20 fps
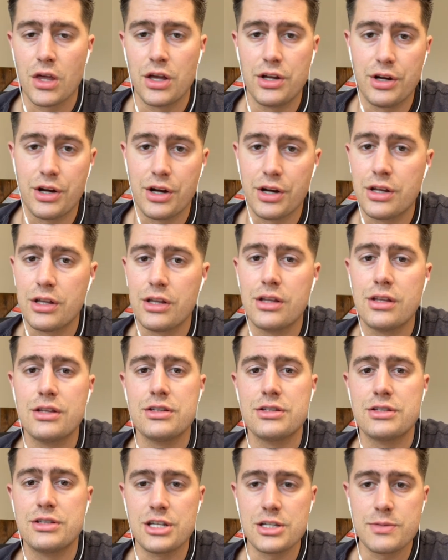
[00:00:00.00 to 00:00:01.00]
You're gonna,
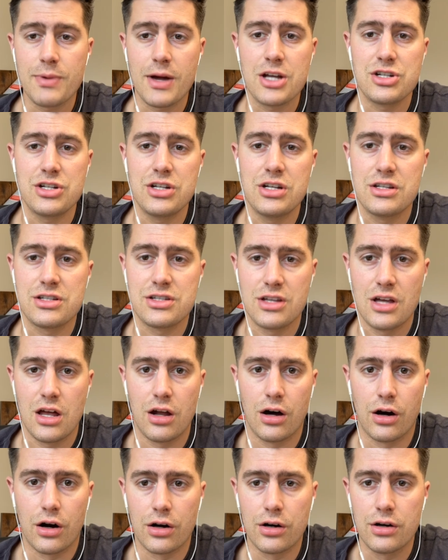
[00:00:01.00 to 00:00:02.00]
dispatching is
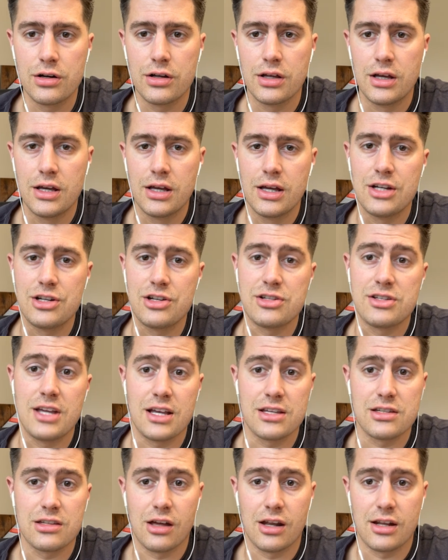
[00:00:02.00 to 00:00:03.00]
not hard, it just
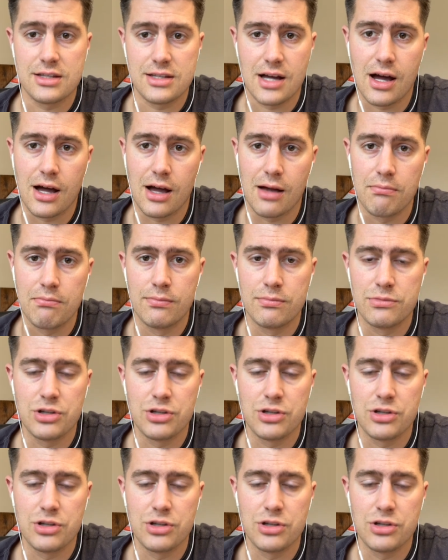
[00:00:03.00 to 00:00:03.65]
takes a lot of time.